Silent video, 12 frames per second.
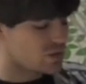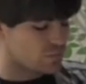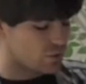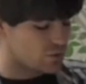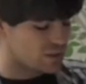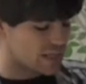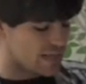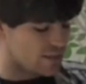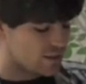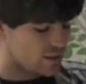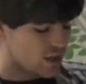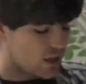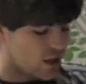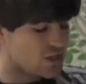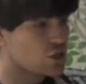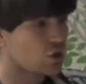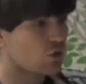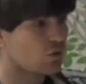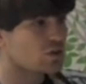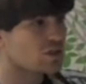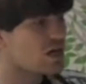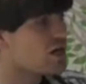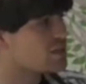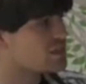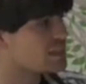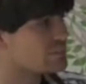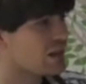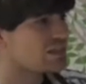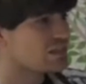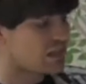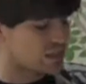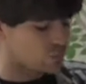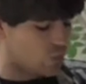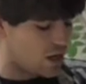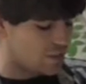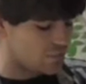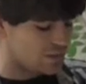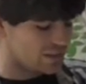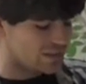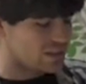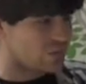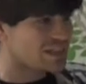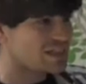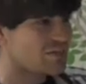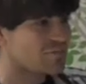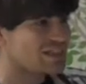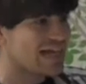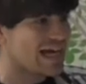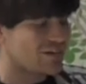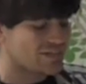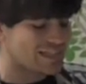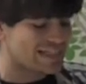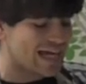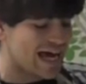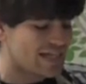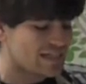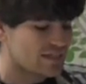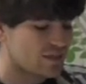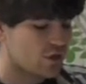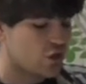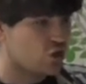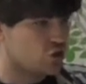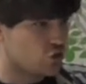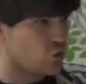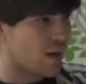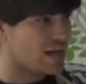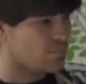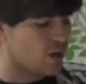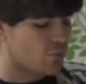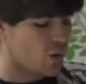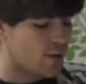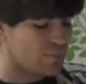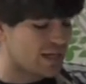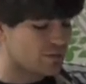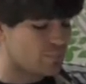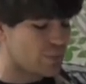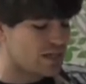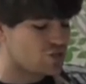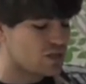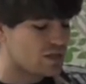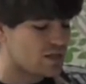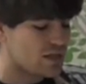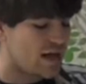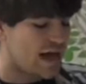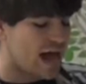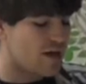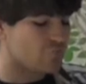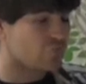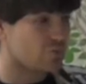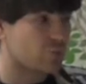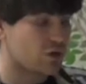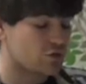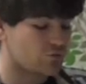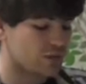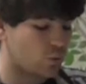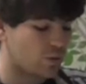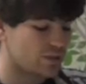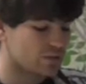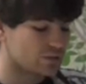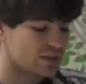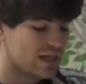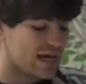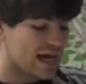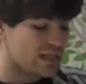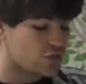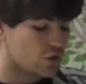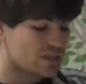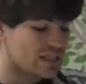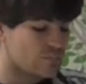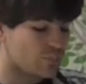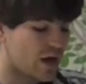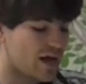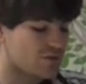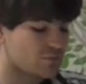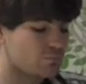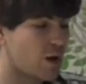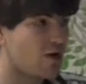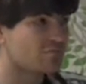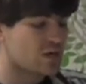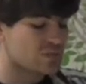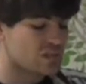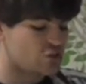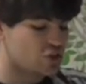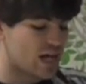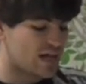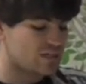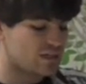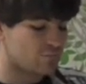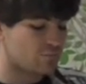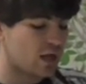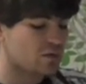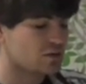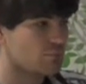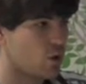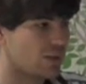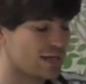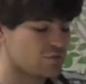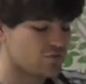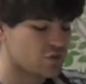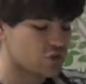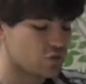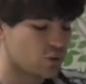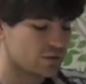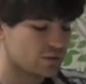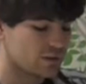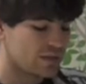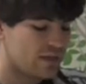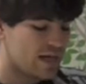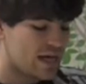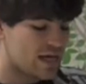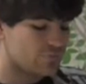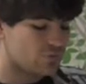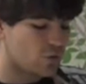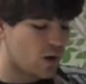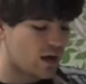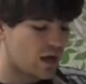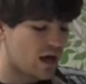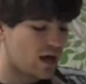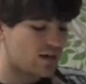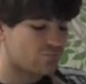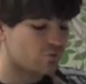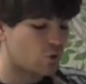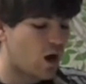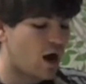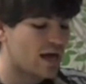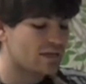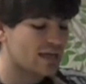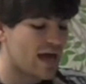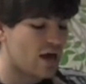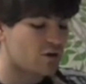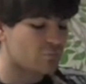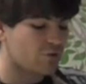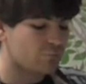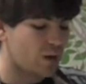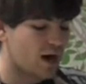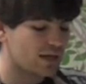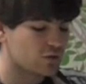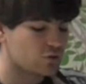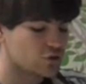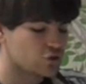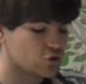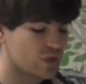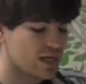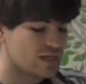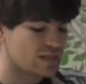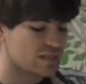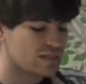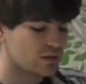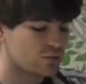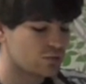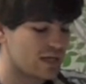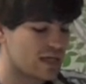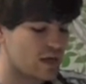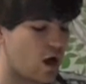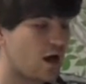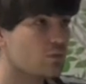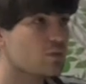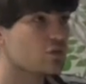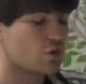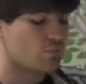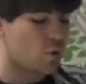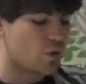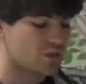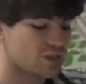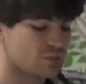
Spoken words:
the mole said. "I took a wrong turn and smelt a nice worm, and so I surfaced here instead." "You ate my worm?" yelled the pigeon. Every bird recoiled. He took a deep breath and puffed out his chest and plucked the mole out of the soil. He flew high in the air above pylons and trees until I was no more than a